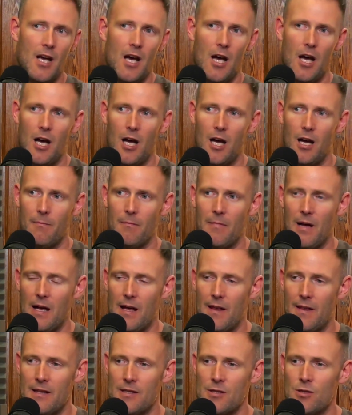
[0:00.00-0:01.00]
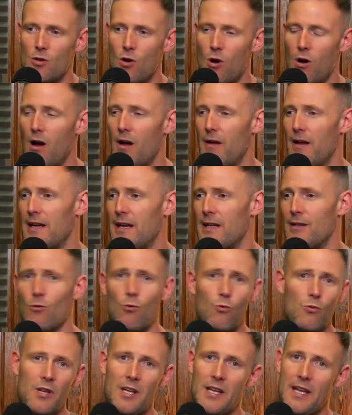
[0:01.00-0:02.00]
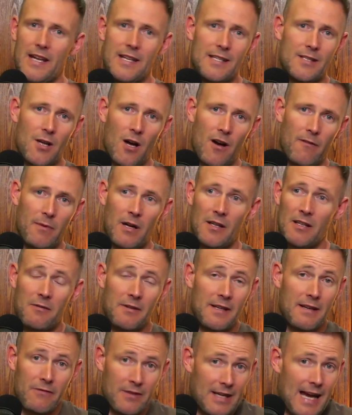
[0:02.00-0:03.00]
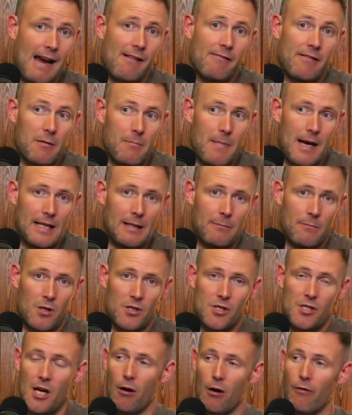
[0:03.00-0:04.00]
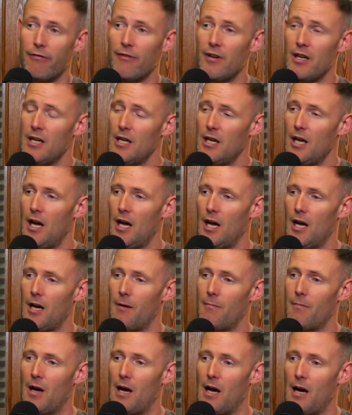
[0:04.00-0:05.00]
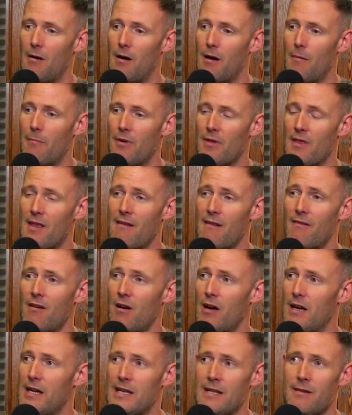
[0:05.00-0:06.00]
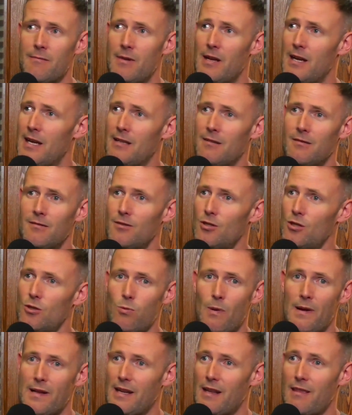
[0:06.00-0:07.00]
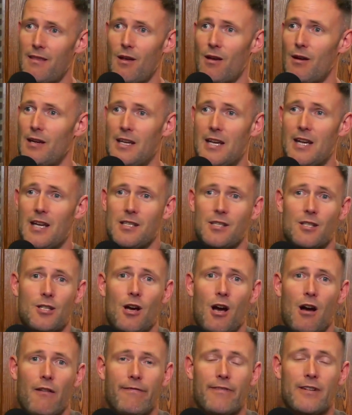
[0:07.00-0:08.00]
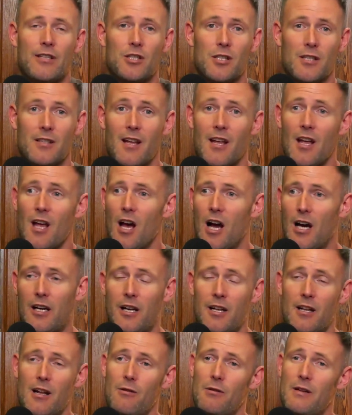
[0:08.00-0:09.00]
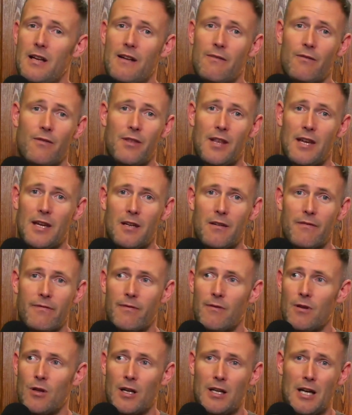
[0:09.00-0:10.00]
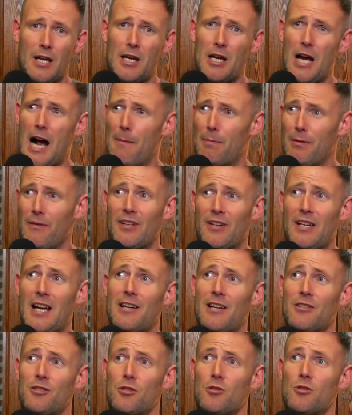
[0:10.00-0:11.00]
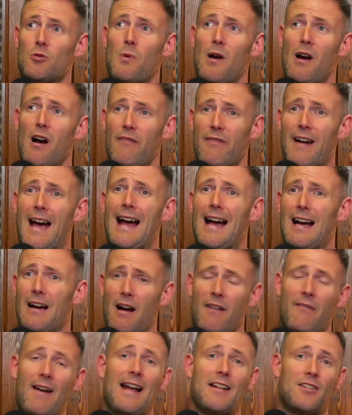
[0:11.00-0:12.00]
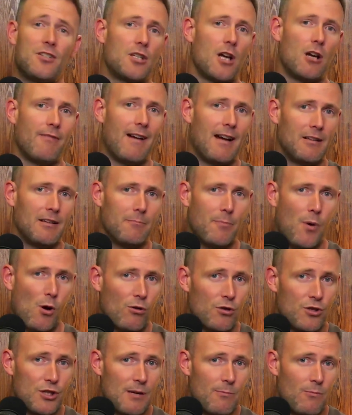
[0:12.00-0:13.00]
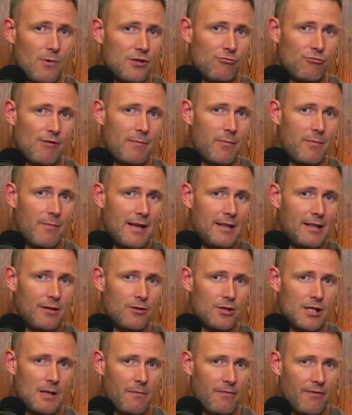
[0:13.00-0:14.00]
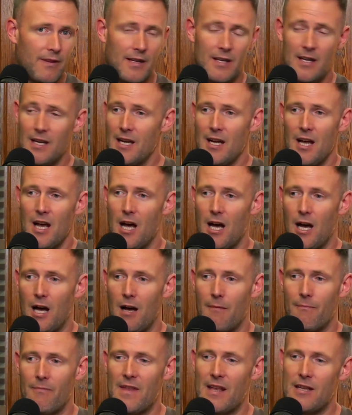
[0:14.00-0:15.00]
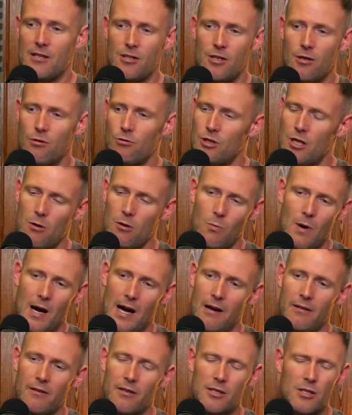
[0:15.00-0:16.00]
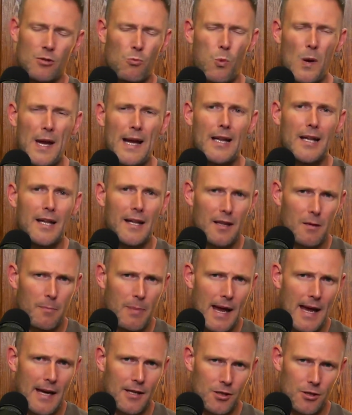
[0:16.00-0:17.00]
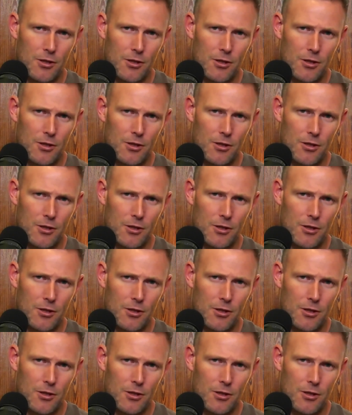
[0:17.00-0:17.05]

There's not, in all the years that I don't even carry a mallet myself. But in 20, 30 years of carp fishing, I can only ever think of like a couple of occasions where I've I've had to go around and borrow someone's rubber mallet or something, there's usually a way of just wiggling the pegs.